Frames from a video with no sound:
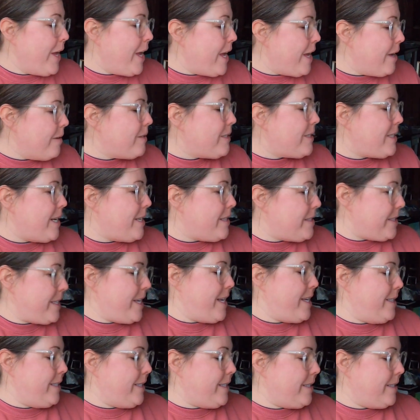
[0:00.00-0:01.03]
It was 10
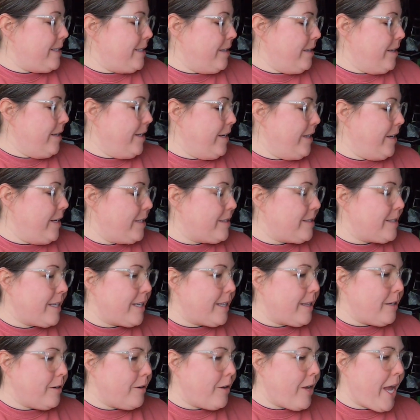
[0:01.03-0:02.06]
cents. It's like a
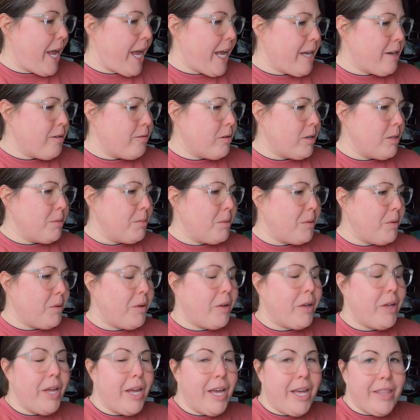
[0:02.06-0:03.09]
little acorn
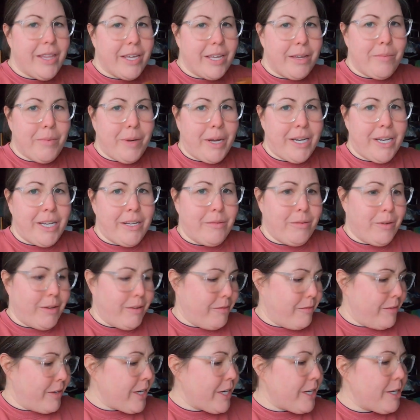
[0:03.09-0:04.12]
bowl. I think it might need
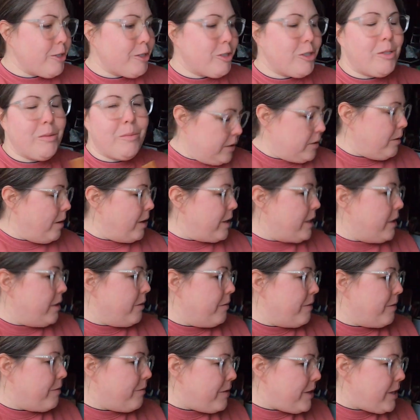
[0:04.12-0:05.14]
refinished, so I'll either
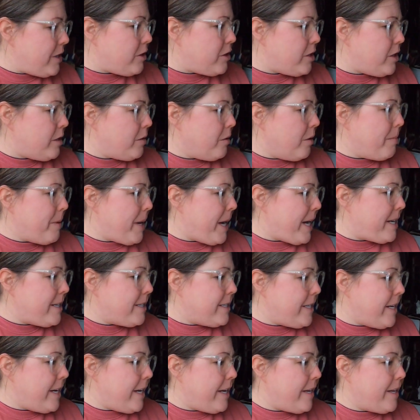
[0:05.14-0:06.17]
refinish it or paint
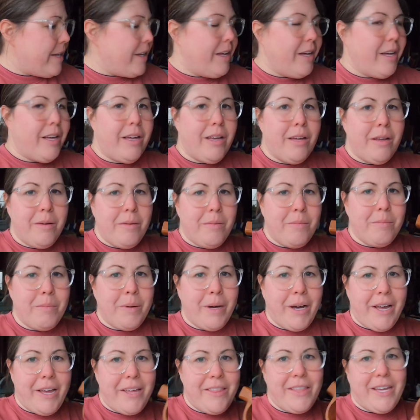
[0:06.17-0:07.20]
it,
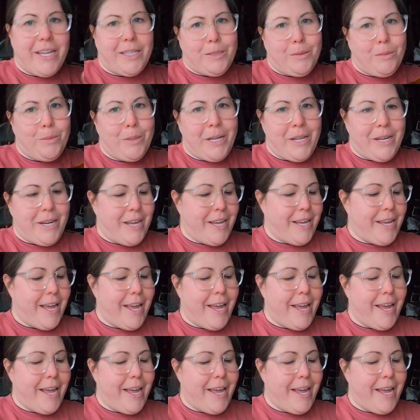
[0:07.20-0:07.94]
but that's pretty neat.